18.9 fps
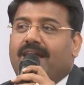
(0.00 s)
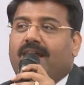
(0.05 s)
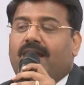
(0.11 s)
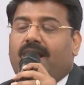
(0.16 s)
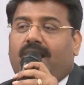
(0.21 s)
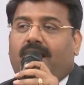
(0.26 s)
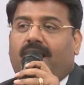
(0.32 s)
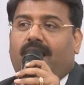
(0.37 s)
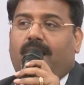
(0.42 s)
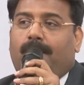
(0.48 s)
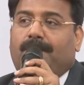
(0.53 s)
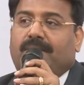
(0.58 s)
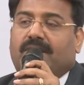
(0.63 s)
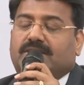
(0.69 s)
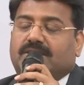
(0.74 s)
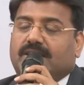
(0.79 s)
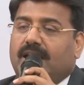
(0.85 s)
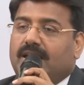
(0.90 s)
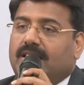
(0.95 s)
Uh,
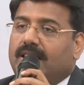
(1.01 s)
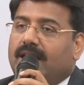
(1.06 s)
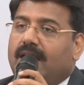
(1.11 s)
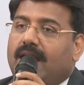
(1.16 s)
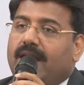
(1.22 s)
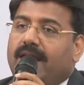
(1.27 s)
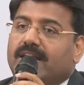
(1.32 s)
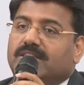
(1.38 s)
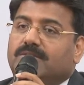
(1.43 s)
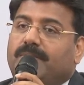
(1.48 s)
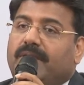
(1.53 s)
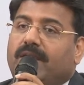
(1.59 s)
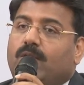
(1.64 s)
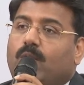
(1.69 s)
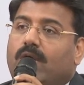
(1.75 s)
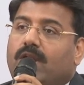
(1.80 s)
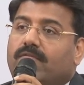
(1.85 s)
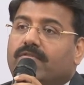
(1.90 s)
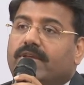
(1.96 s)
Prasad Lad has been
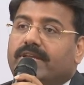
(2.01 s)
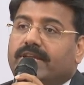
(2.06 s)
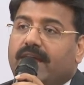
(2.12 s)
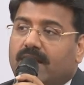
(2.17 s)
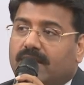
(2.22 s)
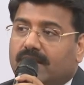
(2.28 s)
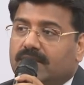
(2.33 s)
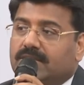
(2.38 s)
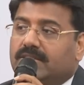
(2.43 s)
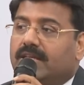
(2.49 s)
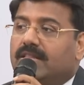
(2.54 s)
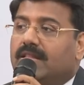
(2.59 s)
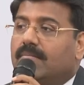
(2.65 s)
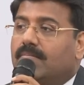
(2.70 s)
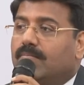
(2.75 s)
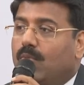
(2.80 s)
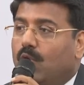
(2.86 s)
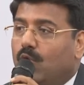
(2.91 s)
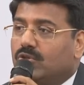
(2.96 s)
one of the youngest and the
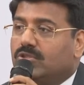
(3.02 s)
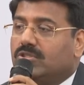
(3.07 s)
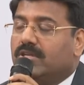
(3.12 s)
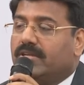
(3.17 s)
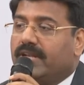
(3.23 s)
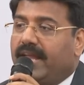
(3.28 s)
most